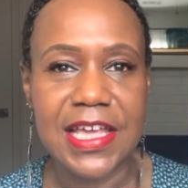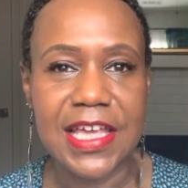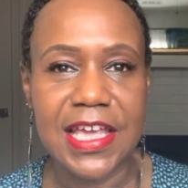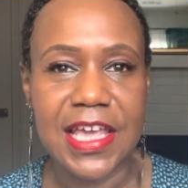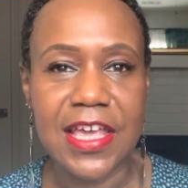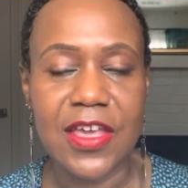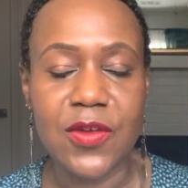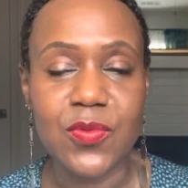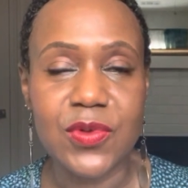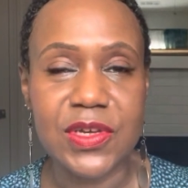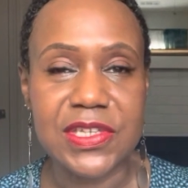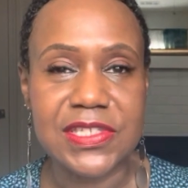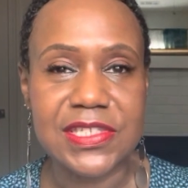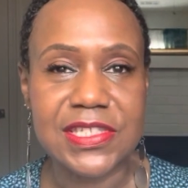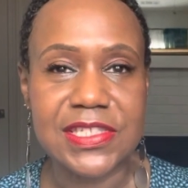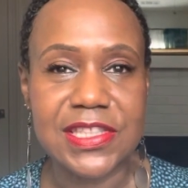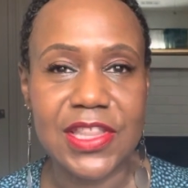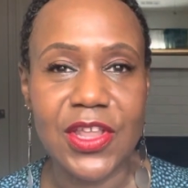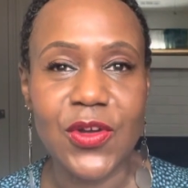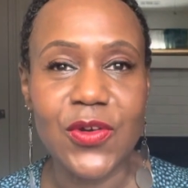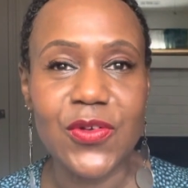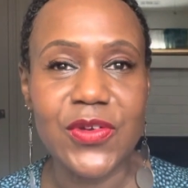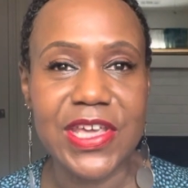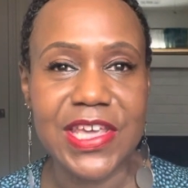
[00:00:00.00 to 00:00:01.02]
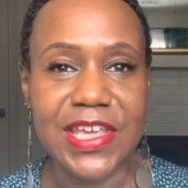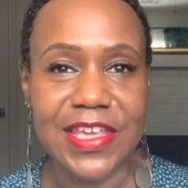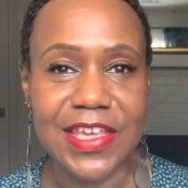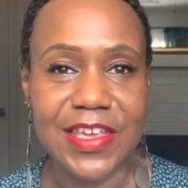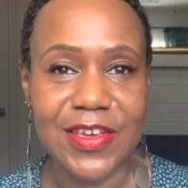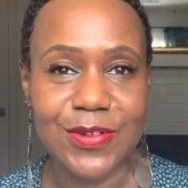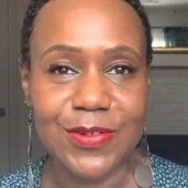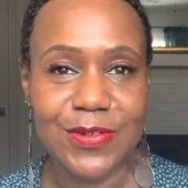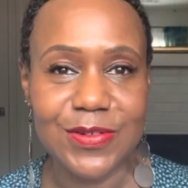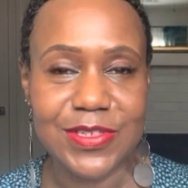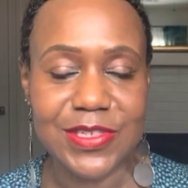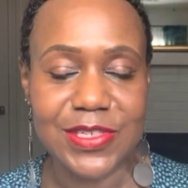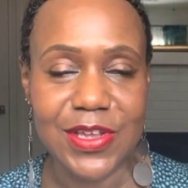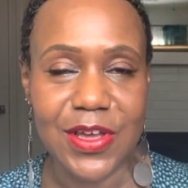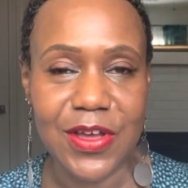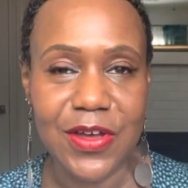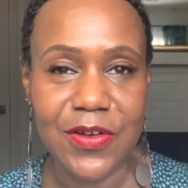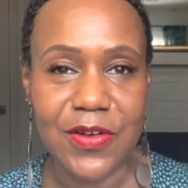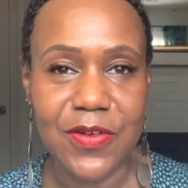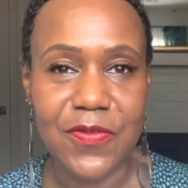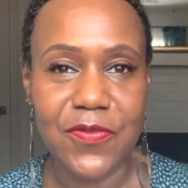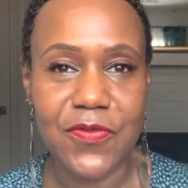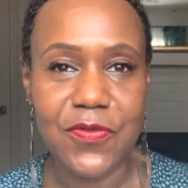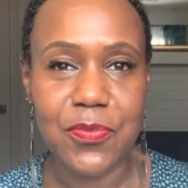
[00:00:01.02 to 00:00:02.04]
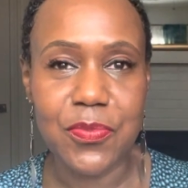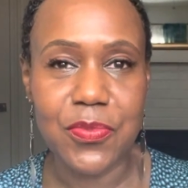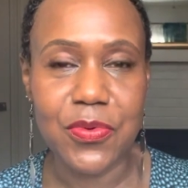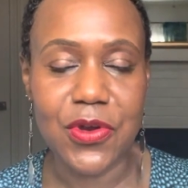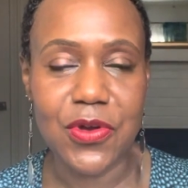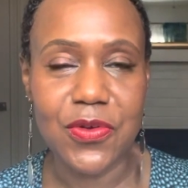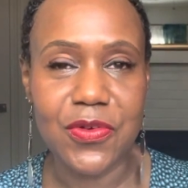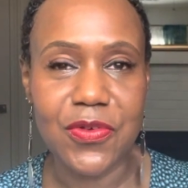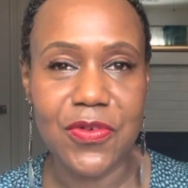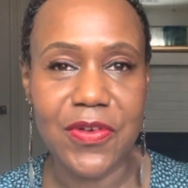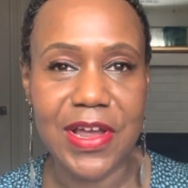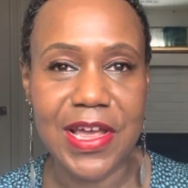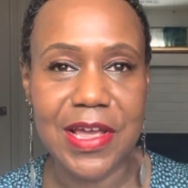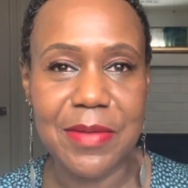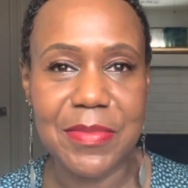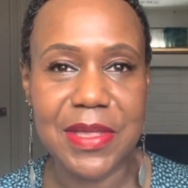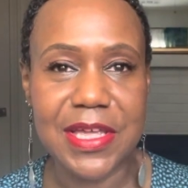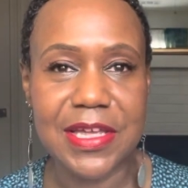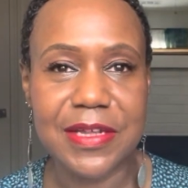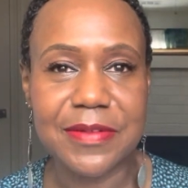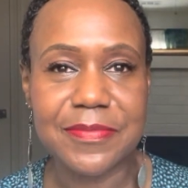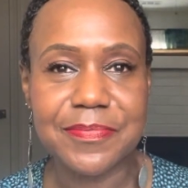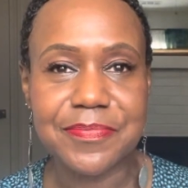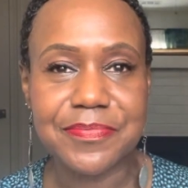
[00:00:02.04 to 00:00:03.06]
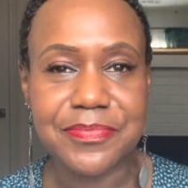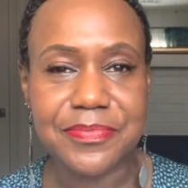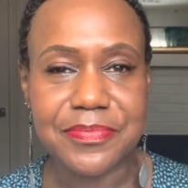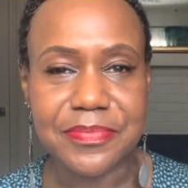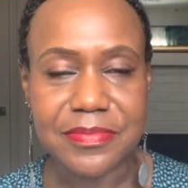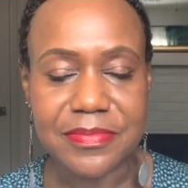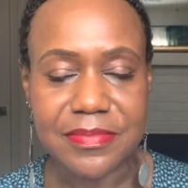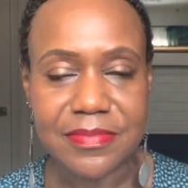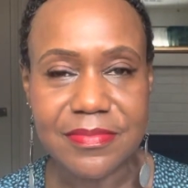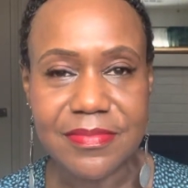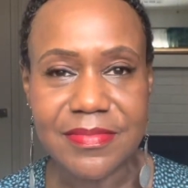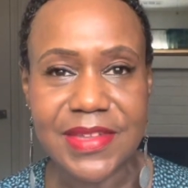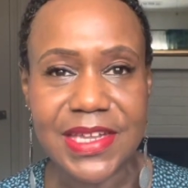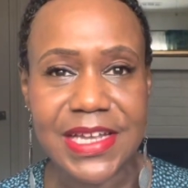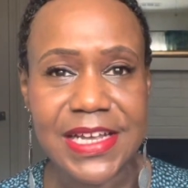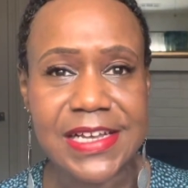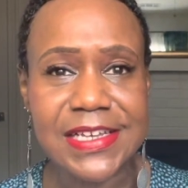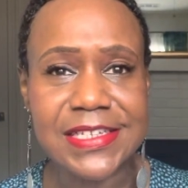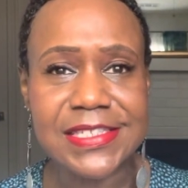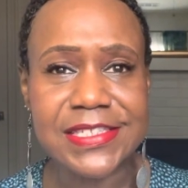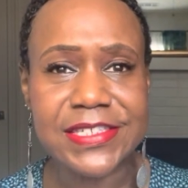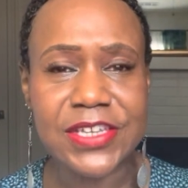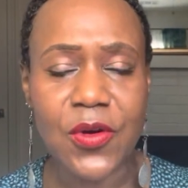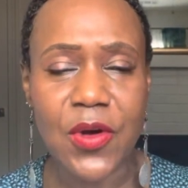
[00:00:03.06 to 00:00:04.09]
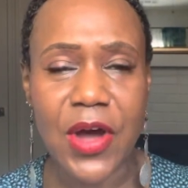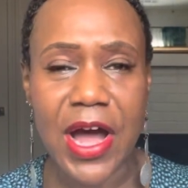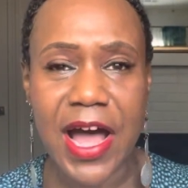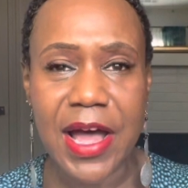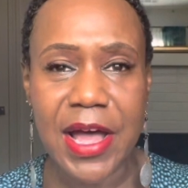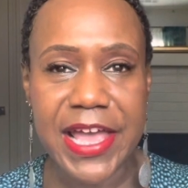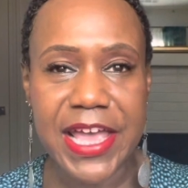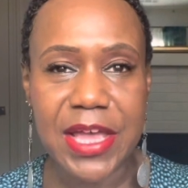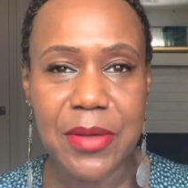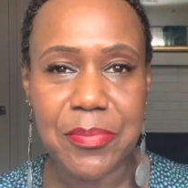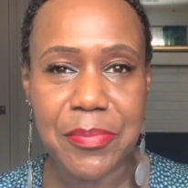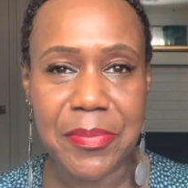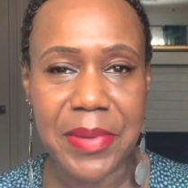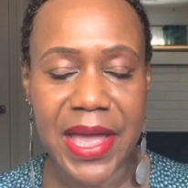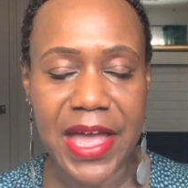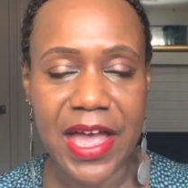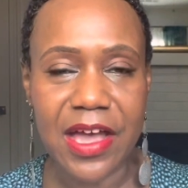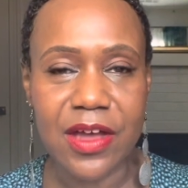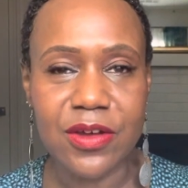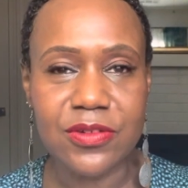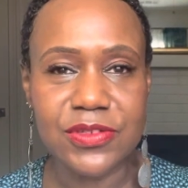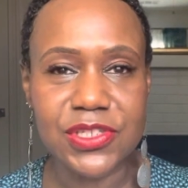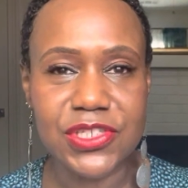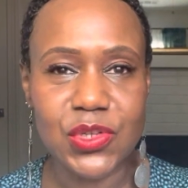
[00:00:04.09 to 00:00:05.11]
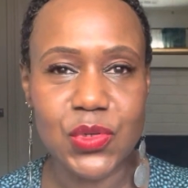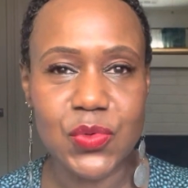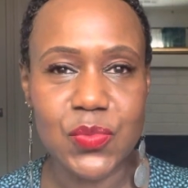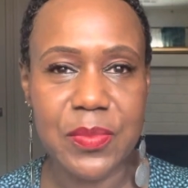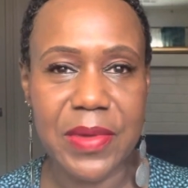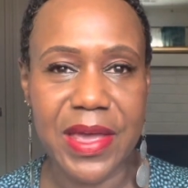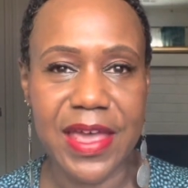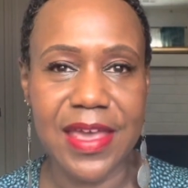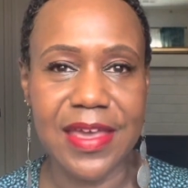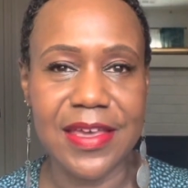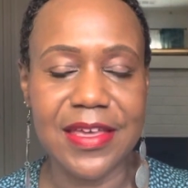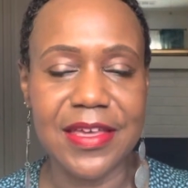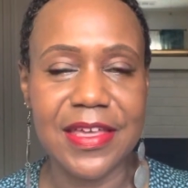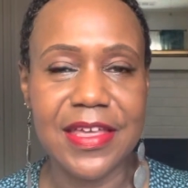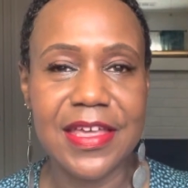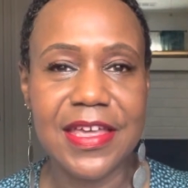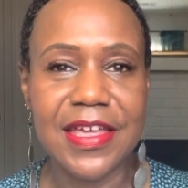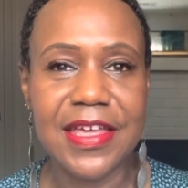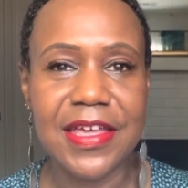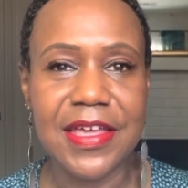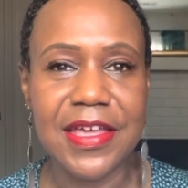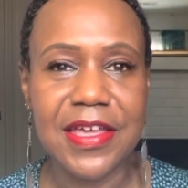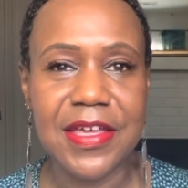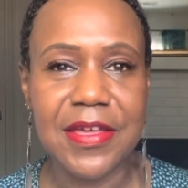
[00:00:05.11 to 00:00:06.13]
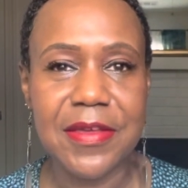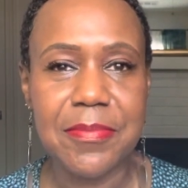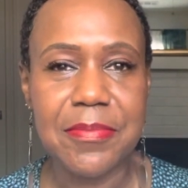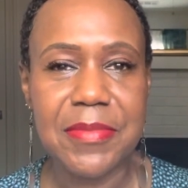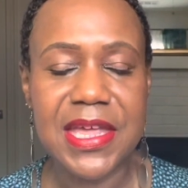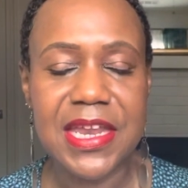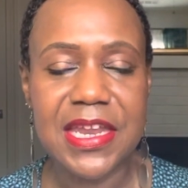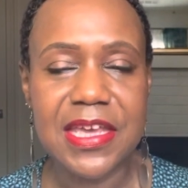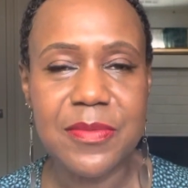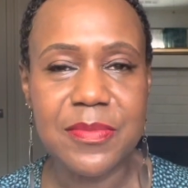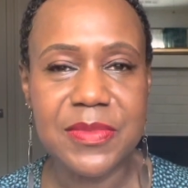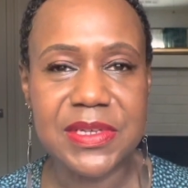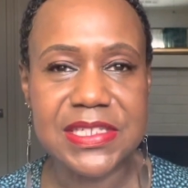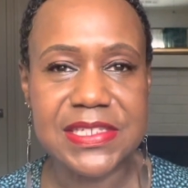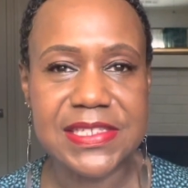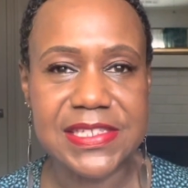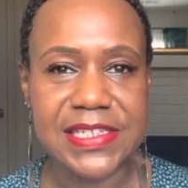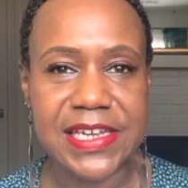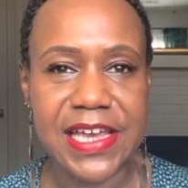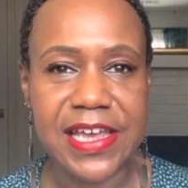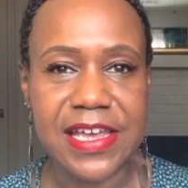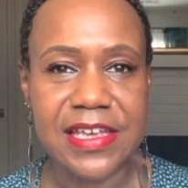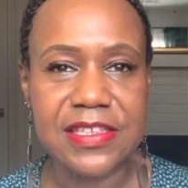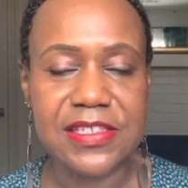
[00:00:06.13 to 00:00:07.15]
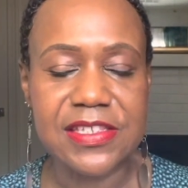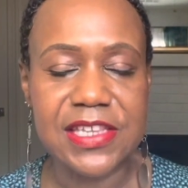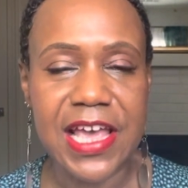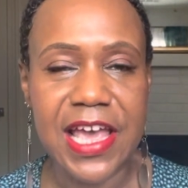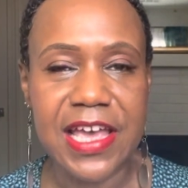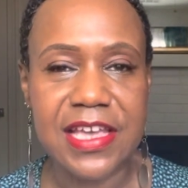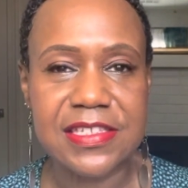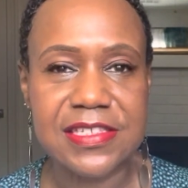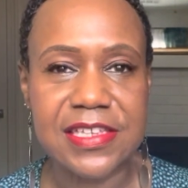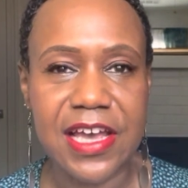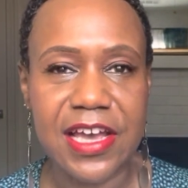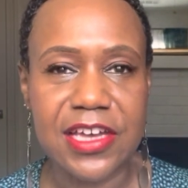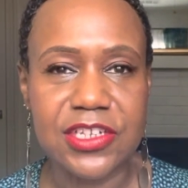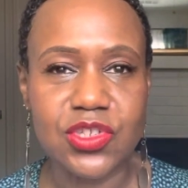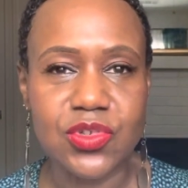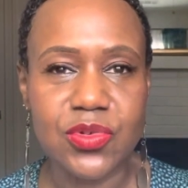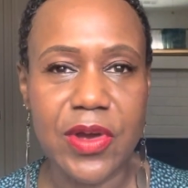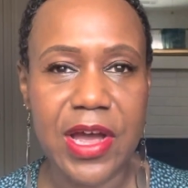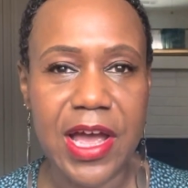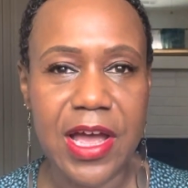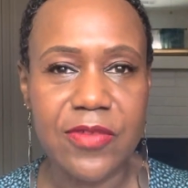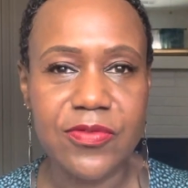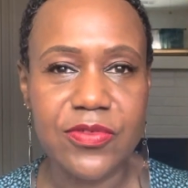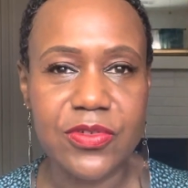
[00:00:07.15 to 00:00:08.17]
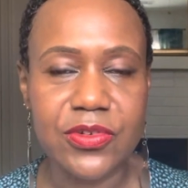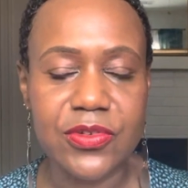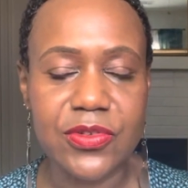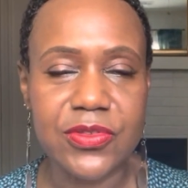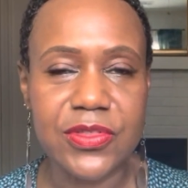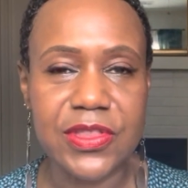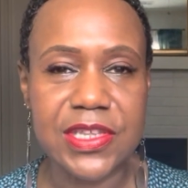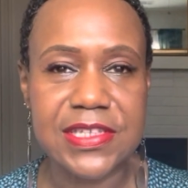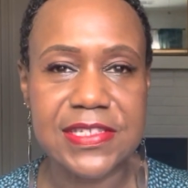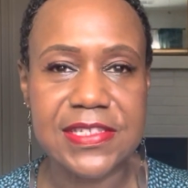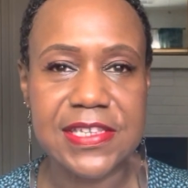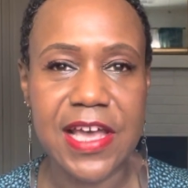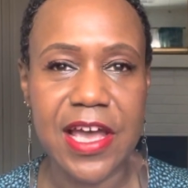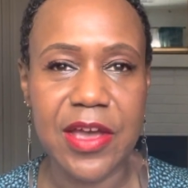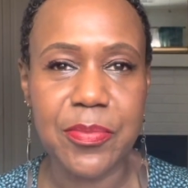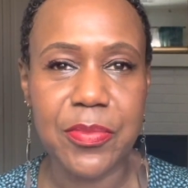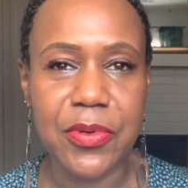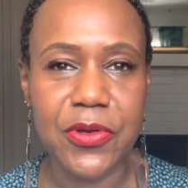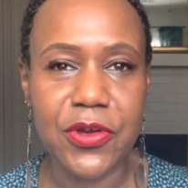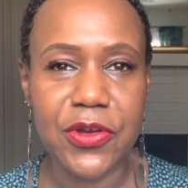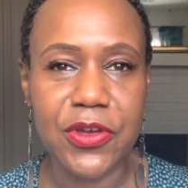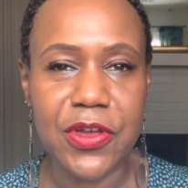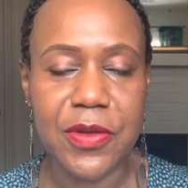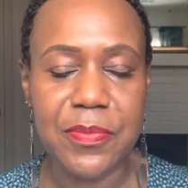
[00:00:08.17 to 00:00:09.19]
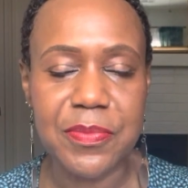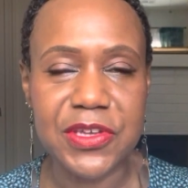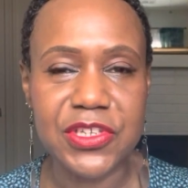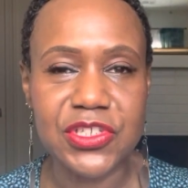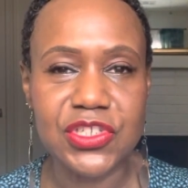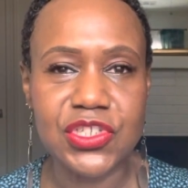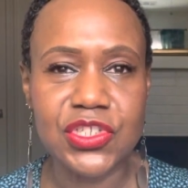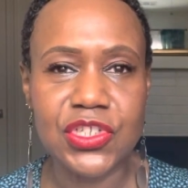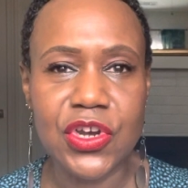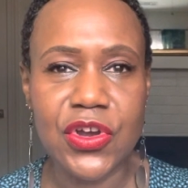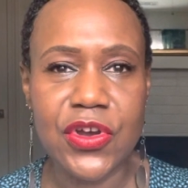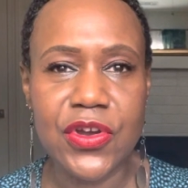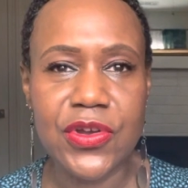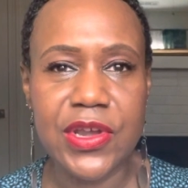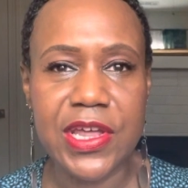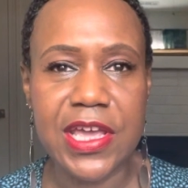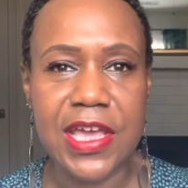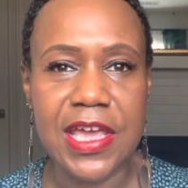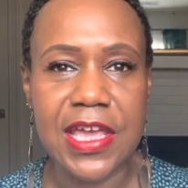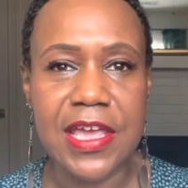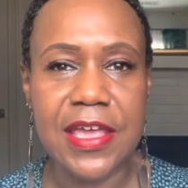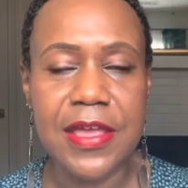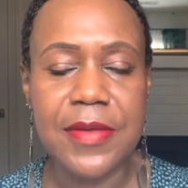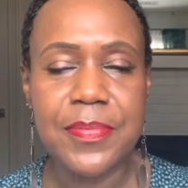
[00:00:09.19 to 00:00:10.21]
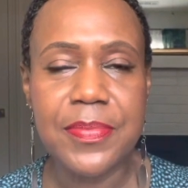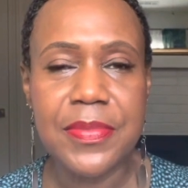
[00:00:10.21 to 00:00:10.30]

it was 30 years of programming. So I am bound to make many mistakes as I travel this hypergamous journey,